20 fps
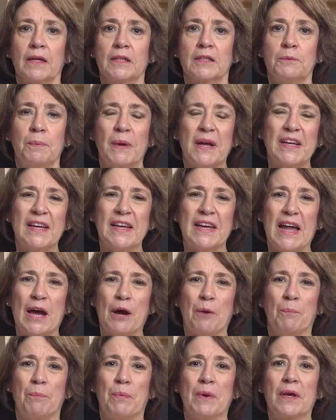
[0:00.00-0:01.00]
depending
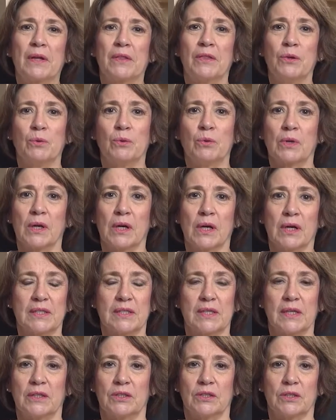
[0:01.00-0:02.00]
how big the
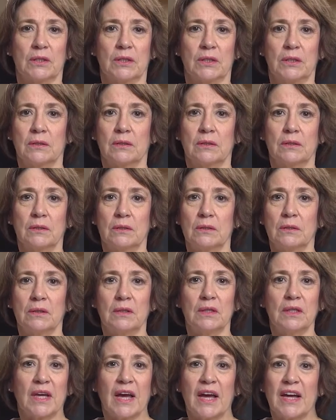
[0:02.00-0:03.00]
organisation is,
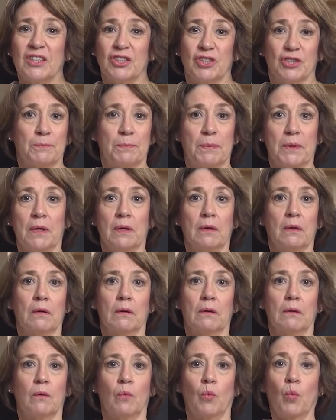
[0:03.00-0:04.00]
it can just be
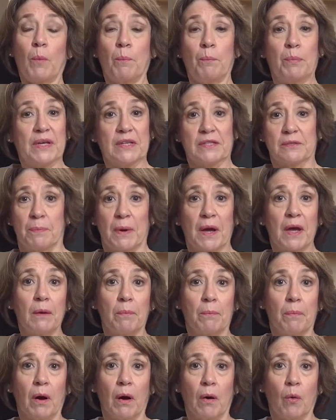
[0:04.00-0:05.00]
one piece of
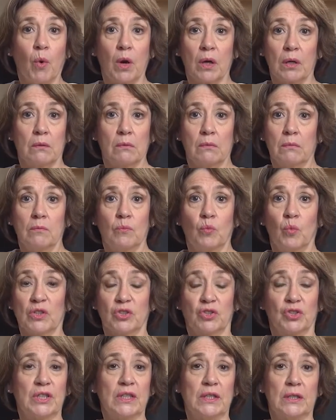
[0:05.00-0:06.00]
paper, one
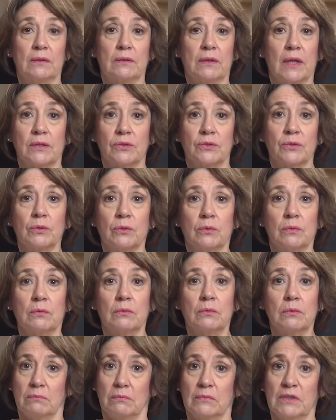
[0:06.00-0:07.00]
sheet, that's all.
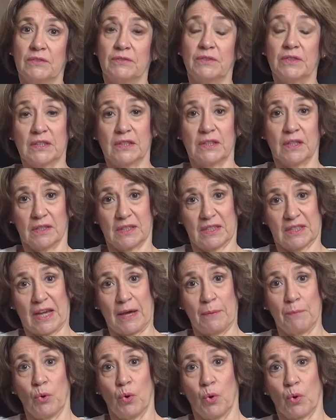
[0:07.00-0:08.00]
If it starts to
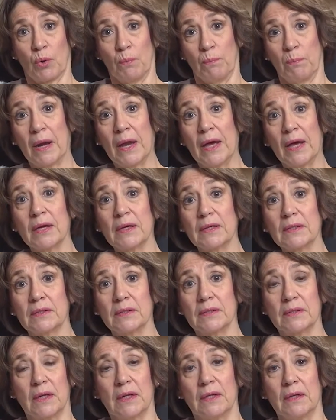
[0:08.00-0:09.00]
get more
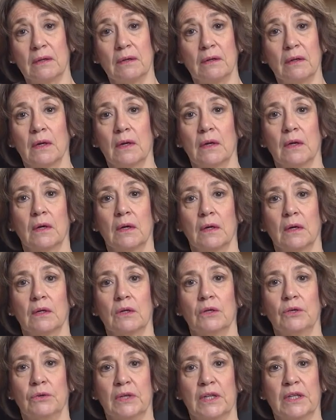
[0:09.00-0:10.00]
complex, then
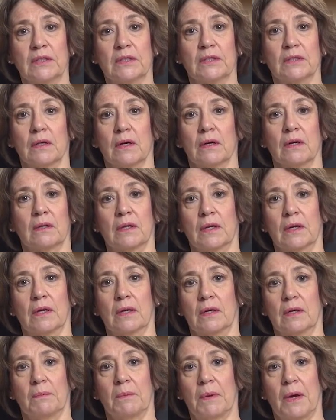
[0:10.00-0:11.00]
you need to start
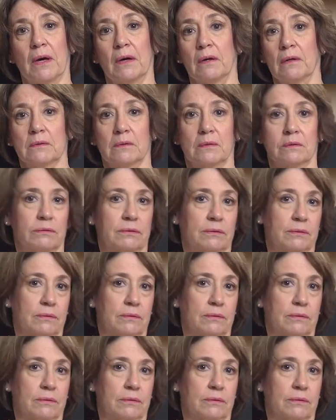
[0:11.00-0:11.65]
thinking about